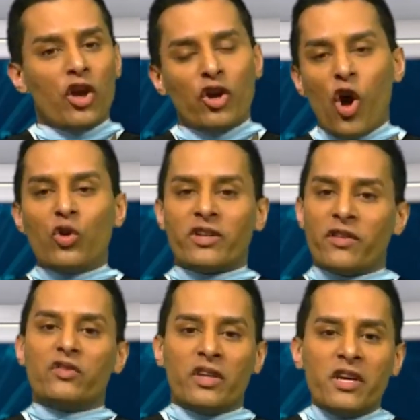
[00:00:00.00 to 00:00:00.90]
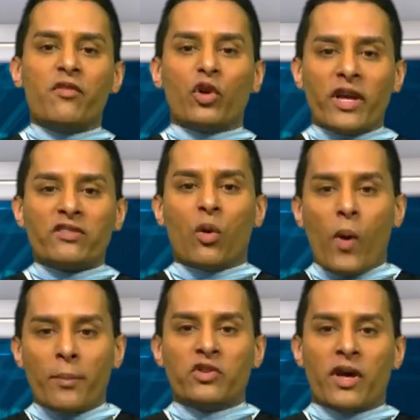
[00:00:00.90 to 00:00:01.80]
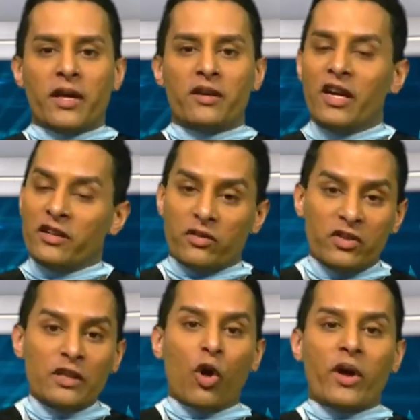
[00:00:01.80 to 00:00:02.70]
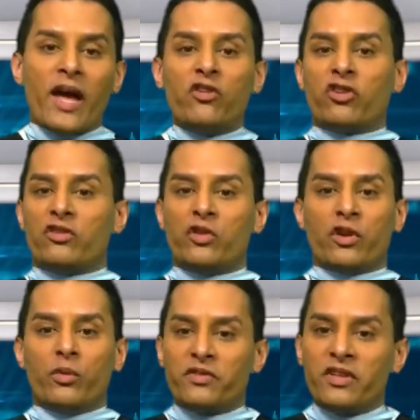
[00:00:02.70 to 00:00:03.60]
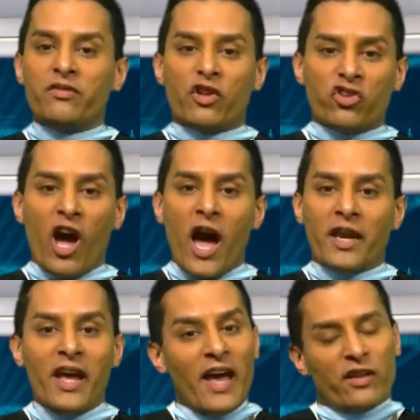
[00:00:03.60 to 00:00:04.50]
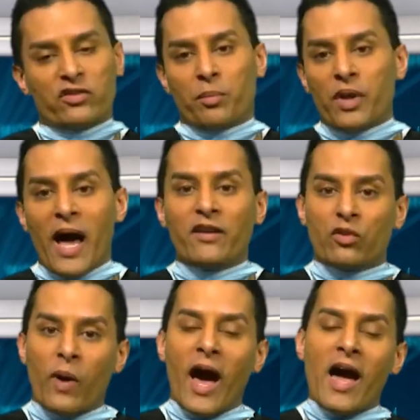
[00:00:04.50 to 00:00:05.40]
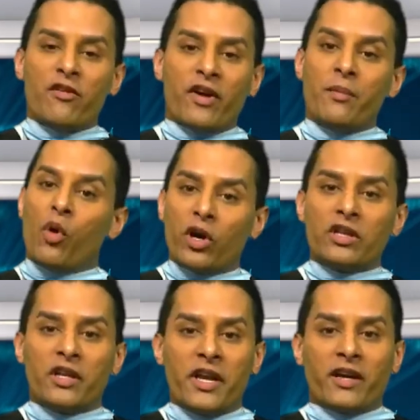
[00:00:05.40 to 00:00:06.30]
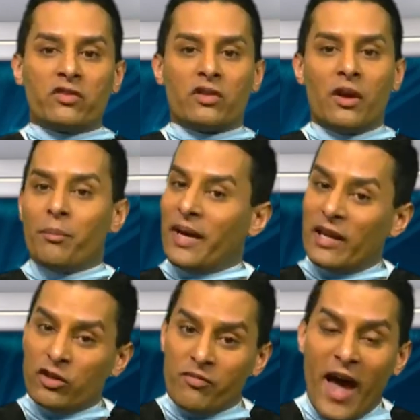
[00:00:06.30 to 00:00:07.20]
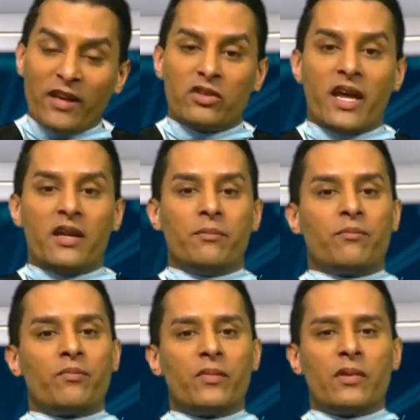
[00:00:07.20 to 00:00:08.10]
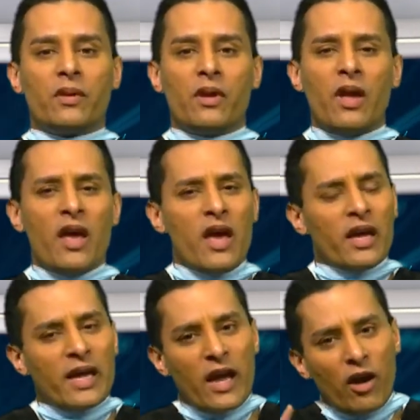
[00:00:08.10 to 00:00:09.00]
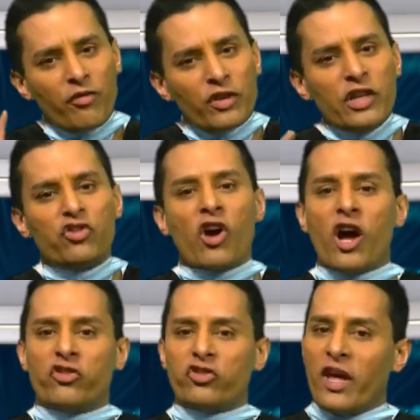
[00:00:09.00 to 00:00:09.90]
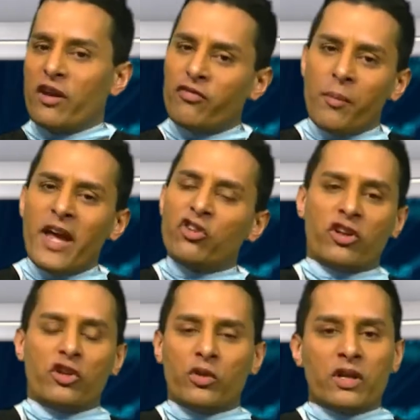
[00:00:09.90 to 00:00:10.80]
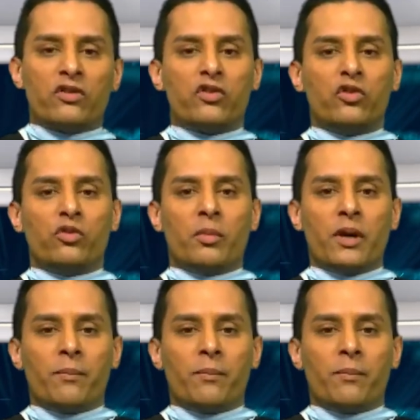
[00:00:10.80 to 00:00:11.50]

Go to the City of Odessa website to see locations you can receive the shot as supplies arrive and more clinics begin to vaccinate. Carefully judge the information you consume.